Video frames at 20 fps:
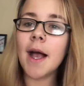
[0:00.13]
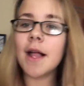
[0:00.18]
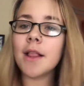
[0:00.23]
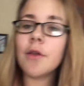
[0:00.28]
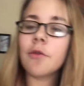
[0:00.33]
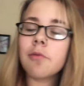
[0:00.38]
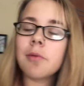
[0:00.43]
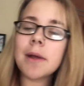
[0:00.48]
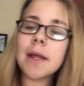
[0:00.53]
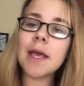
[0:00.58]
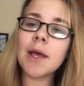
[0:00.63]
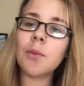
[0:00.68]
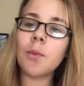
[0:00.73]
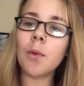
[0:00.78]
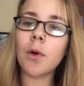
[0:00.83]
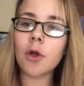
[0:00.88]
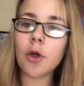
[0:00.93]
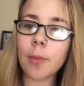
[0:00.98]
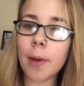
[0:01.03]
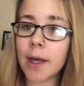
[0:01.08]
Hello everybody and
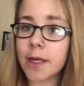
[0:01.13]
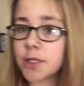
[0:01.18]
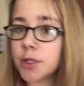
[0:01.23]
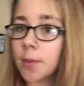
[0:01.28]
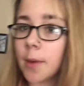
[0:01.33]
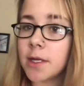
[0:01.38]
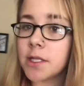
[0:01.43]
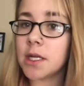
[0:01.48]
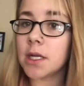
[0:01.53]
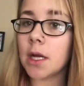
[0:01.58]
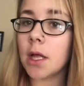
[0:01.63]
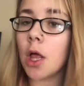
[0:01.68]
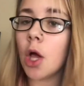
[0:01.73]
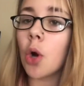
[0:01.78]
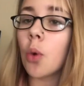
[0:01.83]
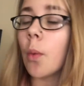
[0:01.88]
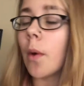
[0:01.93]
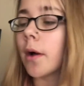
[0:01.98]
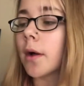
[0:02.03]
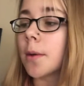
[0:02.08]
welcome back to my channel
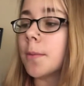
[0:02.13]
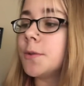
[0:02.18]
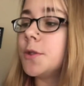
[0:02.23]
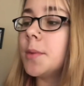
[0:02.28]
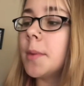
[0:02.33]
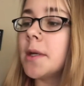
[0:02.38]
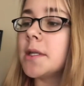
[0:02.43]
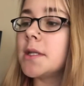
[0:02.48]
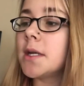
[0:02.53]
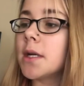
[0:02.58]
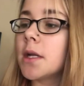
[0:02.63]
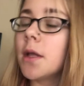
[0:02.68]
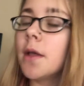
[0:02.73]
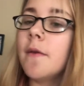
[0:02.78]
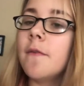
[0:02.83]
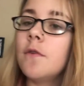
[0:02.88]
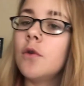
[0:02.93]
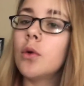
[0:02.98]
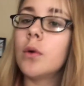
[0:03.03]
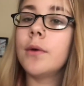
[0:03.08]
or welcome to my channel.
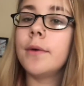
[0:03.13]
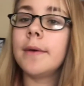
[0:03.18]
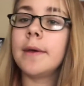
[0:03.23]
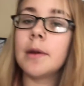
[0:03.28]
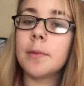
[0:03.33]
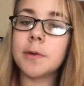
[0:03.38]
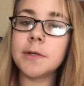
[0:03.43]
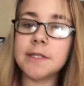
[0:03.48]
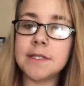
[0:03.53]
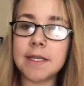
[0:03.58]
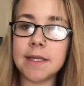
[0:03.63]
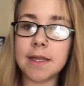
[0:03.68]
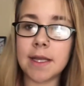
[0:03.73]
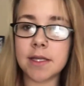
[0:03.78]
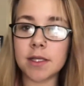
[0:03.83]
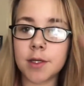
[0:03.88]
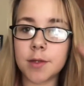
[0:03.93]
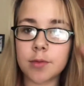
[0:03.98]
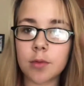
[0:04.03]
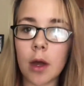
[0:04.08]
If you are new here, please hit
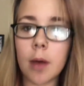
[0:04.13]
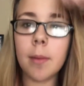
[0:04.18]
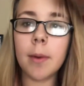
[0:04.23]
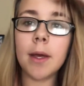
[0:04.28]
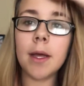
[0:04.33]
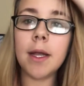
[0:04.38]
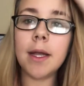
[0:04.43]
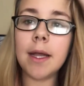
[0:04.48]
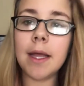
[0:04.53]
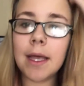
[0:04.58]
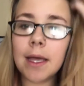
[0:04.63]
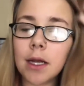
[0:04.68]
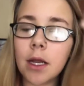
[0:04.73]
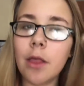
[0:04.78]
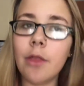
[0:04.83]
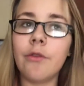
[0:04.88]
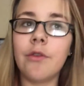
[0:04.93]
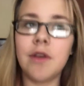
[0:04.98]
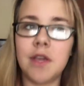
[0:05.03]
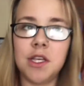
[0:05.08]
that subscribe button and hit
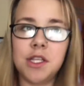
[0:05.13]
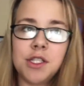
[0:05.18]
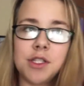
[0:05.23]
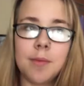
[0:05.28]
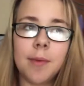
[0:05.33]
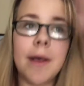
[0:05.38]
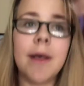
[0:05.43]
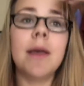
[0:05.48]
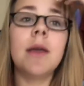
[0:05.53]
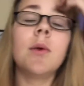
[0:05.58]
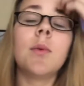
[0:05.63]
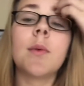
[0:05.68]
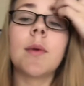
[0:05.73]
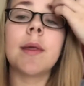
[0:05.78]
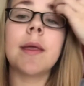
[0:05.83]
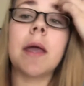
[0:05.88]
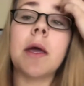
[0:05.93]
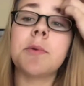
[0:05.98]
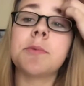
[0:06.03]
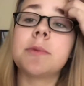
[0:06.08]
the notification bell. It
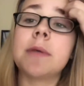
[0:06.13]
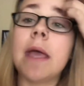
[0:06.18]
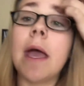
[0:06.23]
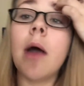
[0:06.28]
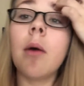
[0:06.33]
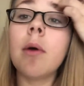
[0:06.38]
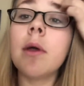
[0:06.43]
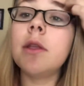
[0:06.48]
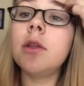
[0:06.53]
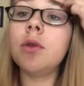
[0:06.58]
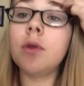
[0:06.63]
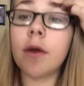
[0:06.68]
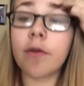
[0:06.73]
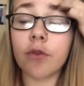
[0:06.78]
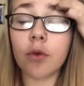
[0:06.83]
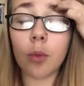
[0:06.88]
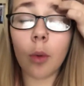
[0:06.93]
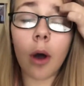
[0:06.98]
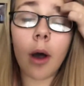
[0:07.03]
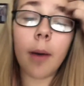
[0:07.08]
really helps me out and you
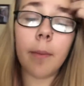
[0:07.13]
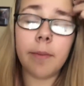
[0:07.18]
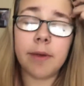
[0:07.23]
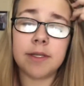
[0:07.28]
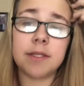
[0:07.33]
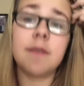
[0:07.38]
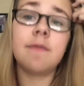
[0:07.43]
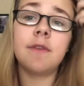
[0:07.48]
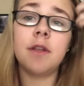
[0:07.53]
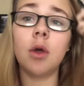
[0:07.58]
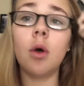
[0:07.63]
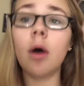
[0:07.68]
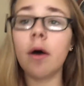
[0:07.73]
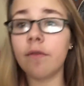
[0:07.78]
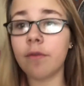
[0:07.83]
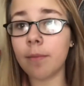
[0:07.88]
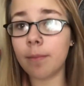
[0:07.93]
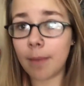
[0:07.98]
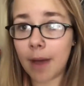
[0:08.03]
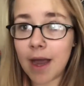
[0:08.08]
never want to miss a video
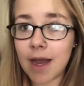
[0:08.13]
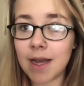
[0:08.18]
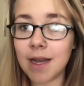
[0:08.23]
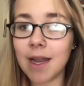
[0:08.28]
of mine.